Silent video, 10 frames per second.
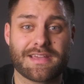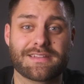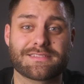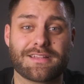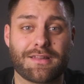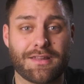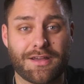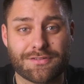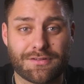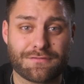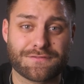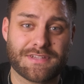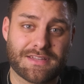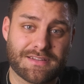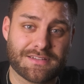and it's a lot of
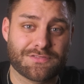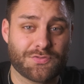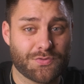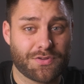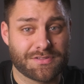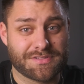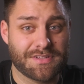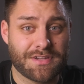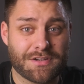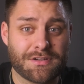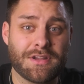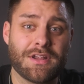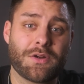settings to consider